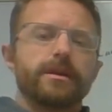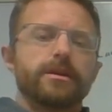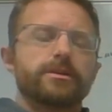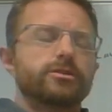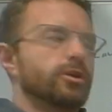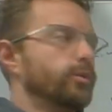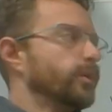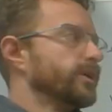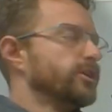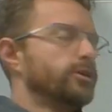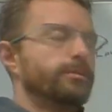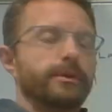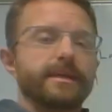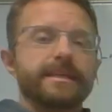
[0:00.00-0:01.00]
So when
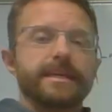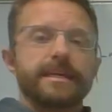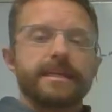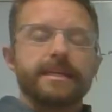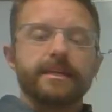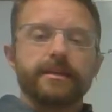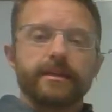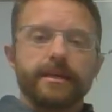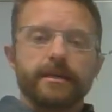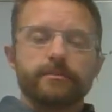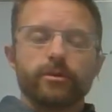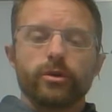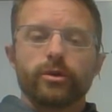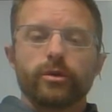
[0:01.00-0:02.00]
you breathe in
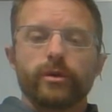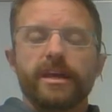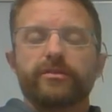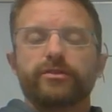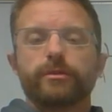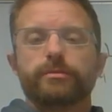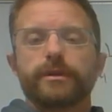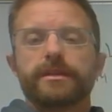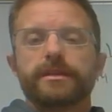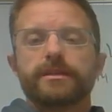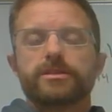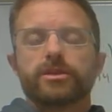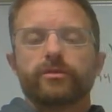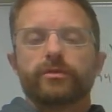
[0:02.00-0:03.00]
helium, or if you breathe
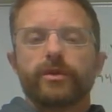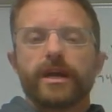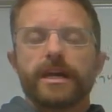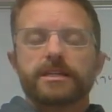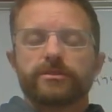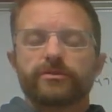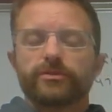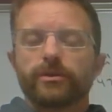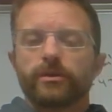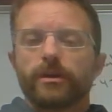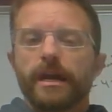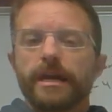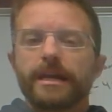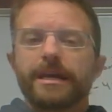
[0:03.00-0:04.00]
in sulfur
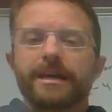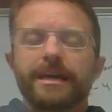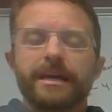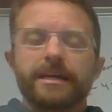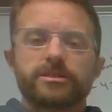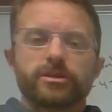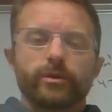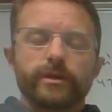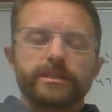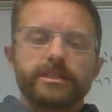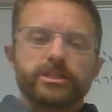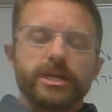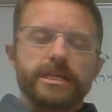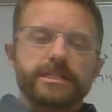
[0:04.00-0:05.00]
hexafluoride, it's going
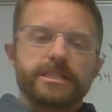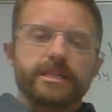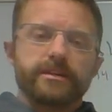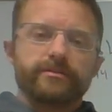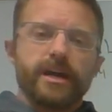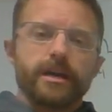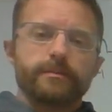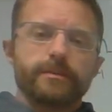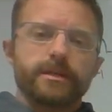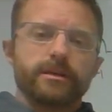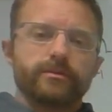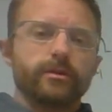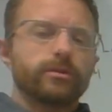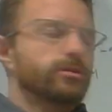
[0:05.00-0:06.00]
to change the environment
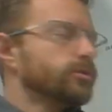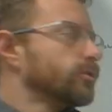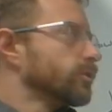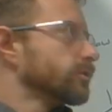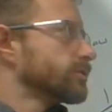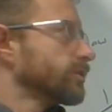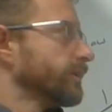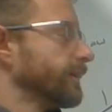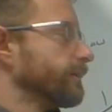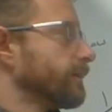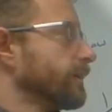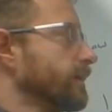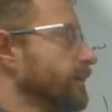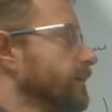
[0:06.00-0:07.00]
your vocal cords are in.
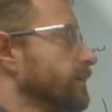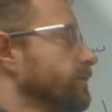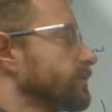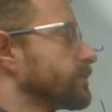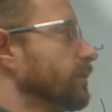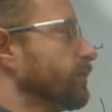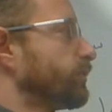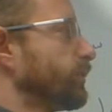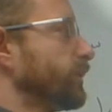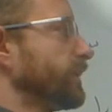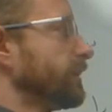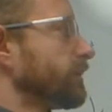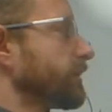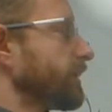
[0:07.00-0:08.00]
So if we look